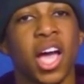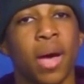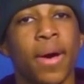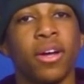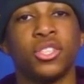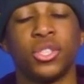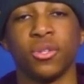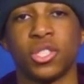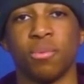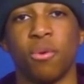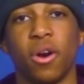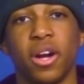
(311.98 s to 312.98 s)
Come out and show
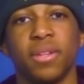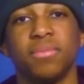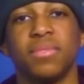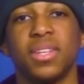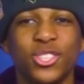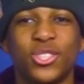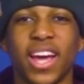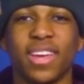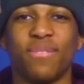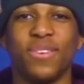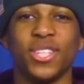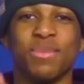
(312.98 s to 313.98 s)
support. For track
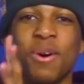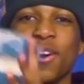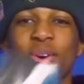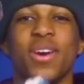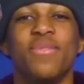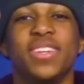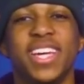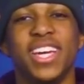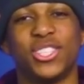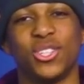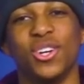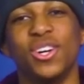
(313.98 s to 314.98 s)
and field's MoCo
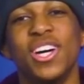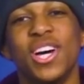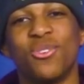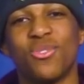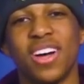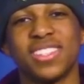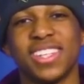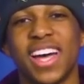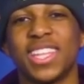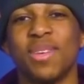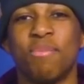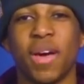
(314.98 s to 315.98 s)
Invitational, Roslyn
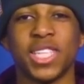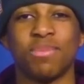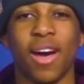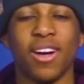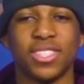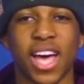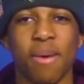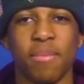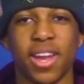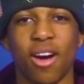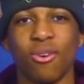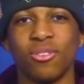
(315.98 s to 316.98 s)
had the best mile
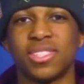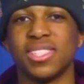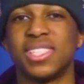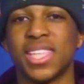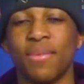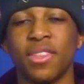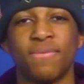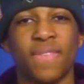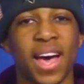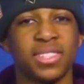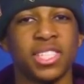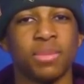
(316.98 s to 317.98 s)
time and now holds the 7th
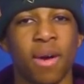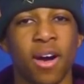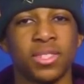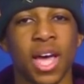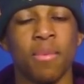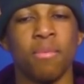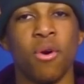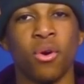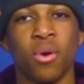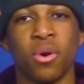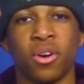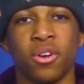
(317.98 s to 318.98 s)
fastest mile time in
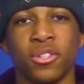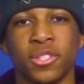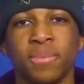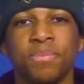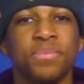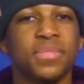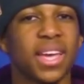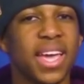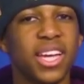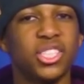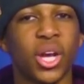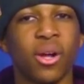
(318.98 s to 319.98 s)
MoCo Girls.
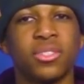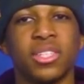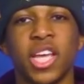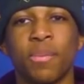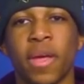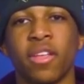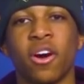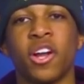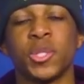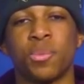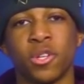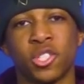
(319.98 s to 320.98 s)
And shout out to Nick Bailey
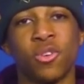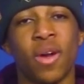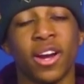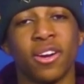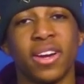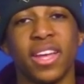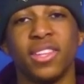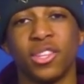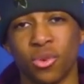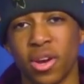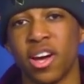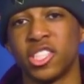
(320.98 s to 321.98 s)
on his personal record in
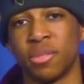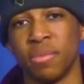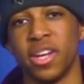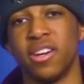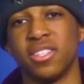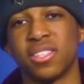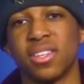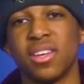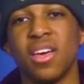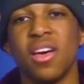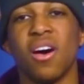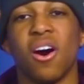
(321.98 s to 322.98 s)
the 300 meters.
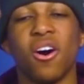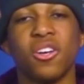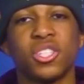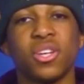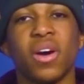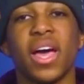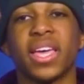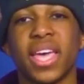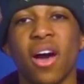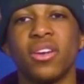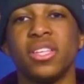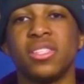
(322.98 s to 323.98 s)
Also, at
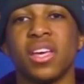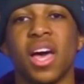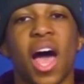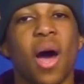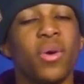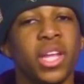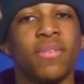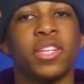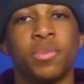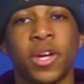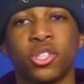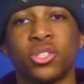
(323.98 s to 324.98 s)
counties, I want to give
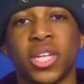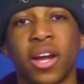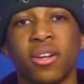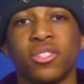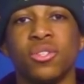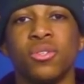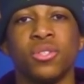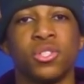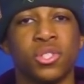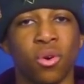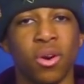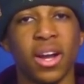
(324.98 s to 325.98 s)
a special shout out to
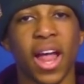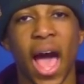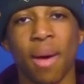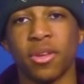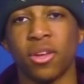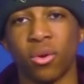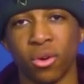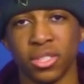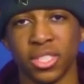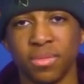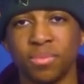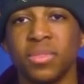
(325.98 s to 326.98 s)
Soren Abnett
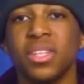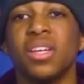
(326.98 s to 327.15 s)
Holden,